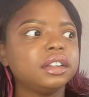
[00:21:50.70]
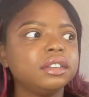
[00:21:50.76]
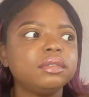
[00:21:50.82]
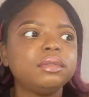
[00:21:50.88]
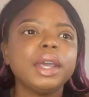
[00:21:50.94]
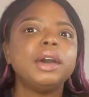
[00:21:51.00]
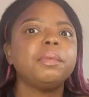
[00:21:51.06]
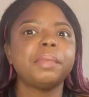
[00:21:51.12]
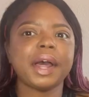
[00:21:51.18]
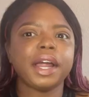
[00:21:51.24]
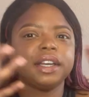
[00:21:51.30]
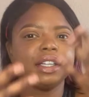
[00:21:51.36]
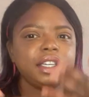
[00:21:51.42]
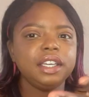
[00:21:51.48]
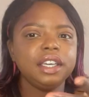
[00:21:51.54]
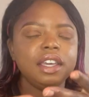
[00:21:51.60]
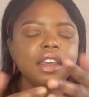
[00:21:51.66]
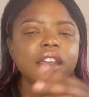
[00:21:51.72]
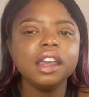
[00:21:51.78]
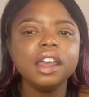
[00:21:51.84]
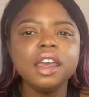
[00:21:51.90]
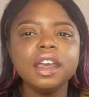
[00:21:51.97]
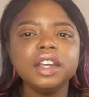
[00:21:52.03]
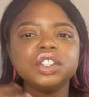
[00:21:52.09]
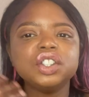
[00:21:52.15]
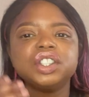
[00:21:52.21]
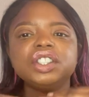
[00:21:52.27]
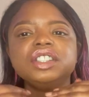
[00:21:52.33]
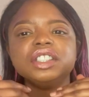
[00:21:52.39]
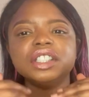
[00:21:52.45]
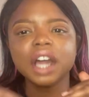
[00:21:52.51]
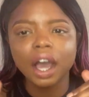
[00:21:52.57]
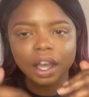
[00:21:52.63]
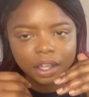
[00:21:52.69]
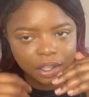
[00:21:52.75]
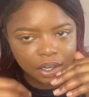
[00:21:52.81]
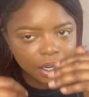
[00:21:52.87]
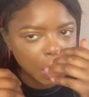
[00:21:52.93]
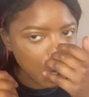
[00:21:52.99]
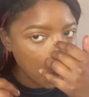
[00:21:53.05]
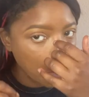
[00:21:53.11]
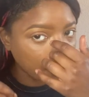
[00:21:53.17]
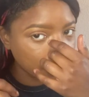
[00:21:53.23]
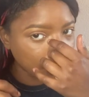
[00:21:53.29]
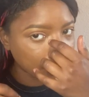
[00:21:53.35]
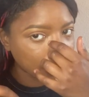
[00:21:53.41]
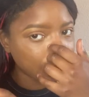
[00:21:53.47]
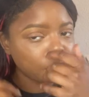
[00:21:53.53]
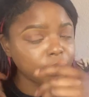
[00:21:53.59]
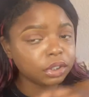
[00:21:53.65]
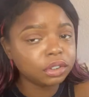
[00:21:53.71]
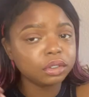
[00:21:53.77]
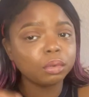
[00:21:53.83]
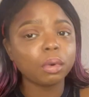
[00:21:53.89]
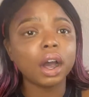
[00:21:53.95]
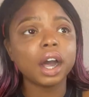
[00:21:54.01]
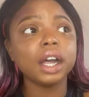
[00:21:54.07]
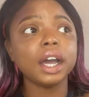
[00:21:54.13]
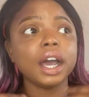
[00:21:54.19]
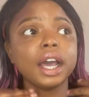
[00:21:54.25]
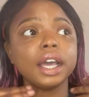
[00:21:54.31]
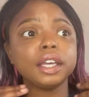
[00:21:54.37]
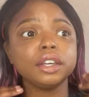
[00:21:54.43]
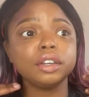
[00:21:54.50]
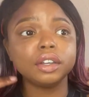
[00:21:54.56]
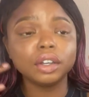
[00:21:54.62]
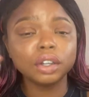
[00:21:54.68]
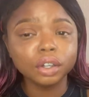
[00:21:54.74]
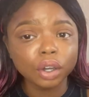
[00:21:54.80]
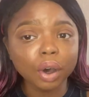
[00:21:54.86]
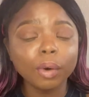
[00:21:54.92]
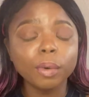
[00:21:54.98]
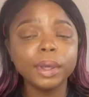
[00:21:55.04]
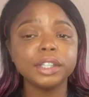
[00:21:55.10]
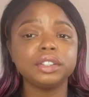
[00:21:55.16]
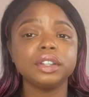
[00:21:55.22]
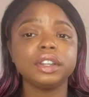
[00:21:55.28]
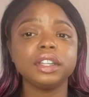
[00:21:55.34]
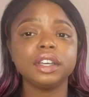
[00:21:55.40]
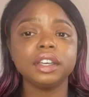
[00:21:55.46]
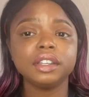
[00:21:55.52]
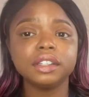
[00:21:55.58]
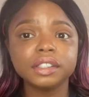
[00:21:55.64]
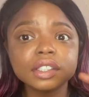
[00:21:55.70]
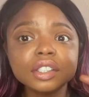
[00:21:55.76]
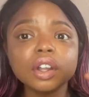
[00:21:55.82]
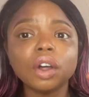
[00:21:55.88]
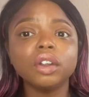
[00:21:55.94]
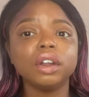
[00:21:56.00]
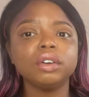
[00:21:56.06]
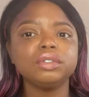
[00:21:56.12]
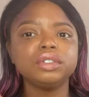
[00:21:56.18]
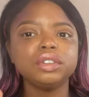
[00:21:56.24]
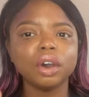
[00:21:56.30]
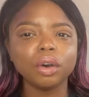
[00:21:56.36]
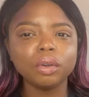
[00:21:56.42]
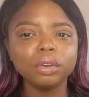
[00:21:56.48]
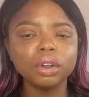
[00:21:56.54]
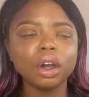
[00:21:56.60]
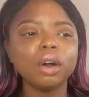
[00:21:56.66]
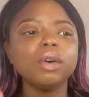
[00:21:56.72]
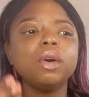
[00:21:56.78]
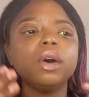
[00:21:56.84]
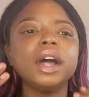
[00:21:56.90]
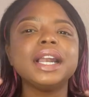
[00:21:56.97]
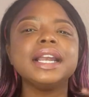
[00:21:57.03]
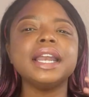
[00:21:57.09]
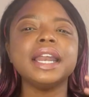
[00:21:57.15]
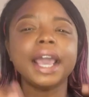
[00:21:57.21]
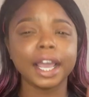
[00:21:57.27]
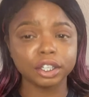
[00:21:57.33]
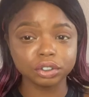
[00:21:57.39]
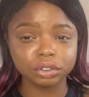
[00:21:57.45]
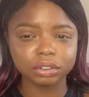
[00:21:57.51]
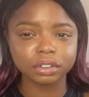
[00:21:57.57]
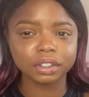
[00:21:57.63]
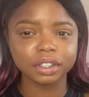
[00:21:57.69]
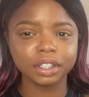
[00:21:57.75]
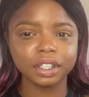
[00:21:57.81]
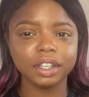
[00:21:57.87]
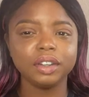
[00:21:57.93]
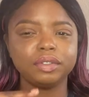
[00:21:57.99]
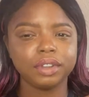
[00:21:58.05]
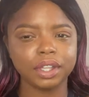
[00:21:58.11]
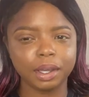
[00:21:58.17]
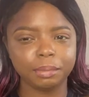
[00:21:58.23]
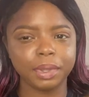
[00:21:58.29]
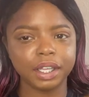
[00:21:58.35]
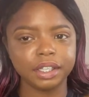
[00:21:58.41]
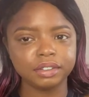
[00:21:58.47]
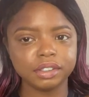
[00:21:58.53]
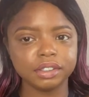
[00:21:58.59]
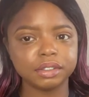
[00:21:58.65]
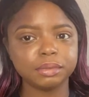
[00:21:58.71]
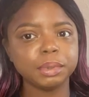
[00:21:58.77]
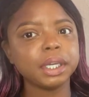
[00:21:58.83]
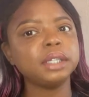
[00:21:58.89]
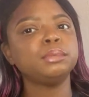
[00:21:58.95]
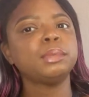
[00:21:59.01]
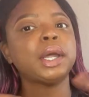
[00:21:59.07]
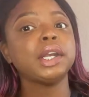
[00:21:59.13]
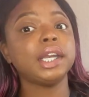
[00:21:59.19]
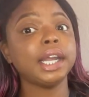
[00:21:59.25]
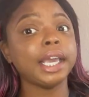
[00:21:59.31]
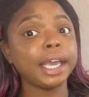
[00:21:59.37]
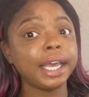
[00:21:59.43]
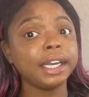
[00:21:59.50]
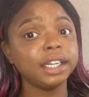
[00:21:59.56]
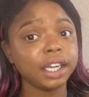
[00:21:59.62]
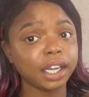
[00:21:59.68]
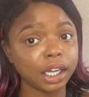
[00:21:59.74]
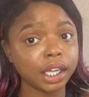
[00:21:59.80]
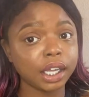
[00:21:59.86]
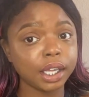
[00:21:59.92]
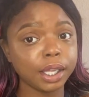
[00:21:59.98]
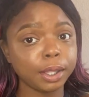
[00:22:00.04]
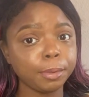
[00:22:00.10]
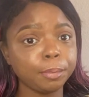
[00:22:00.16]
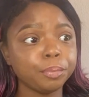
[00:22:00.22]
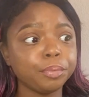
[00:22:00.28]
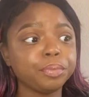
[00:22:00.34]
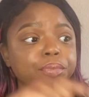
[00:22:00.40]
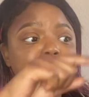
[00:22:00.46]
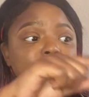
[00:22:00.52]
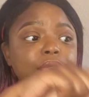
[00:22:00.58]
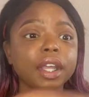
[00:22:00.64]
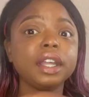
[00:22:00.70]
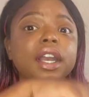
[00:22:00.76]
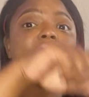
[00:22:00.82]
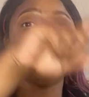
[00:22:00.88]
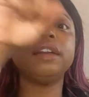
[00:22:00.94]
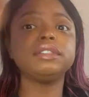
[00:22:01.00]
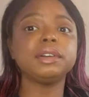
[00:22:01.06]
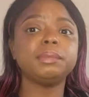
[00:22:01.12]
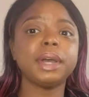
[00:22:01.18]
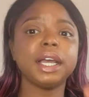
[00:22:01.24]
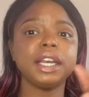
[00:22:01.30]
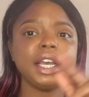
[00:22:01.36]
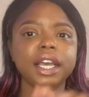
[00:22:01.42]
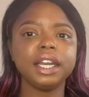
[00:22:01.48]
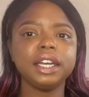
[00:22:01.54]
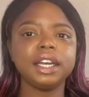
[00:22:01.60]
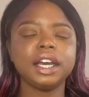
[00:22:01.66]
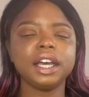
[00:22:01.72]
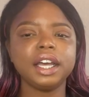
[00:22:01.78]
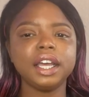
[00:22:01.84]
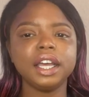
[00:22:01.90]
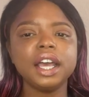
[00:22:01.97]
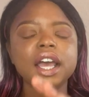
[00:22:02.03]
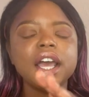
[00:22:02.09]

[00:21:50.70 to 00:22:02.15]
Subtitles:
help I need. She's not going to help me, which is why I go into things solo dolo naturally, if that makes sense. Because my dad died, and after my dad died,